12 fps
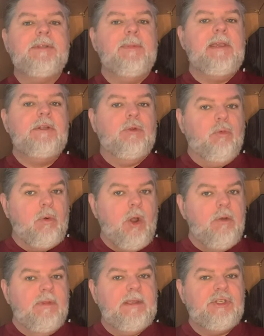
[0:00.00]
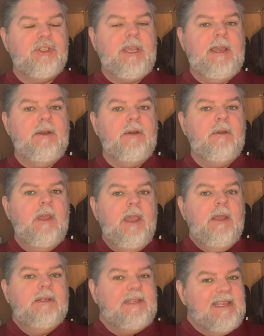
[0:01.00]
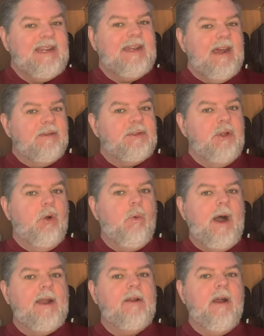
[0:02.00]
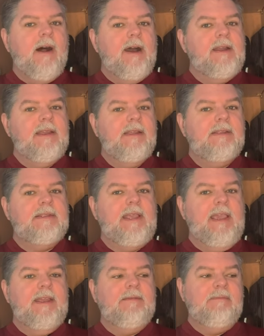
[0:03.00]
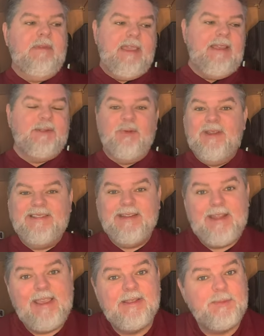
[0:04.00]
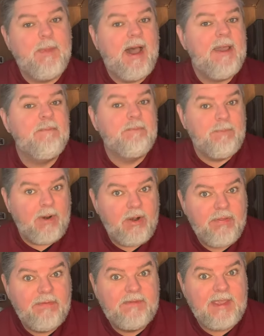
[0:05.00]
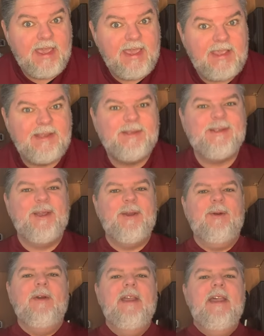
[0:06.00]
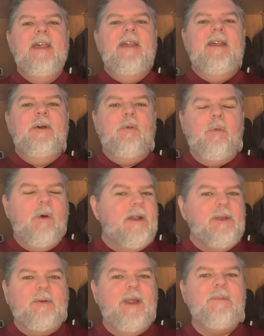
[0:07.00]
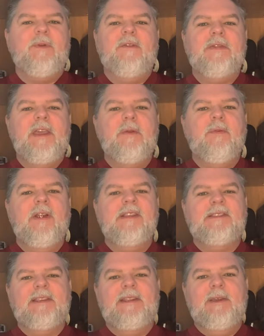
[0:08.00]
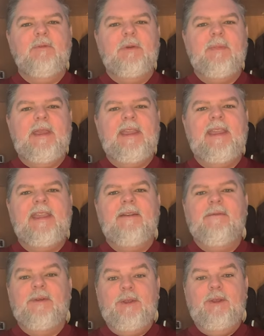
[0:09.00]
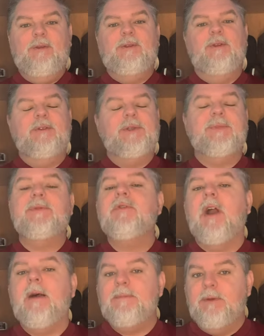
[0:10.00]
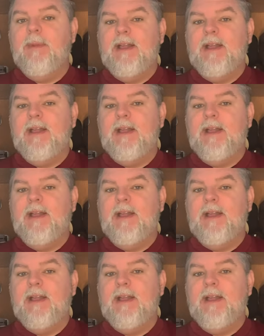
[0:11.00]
me to grow this channel, to get it out to a wider audience. And guess what? Today is my birthday. So what a great birthday present it would be for you to subscribe to my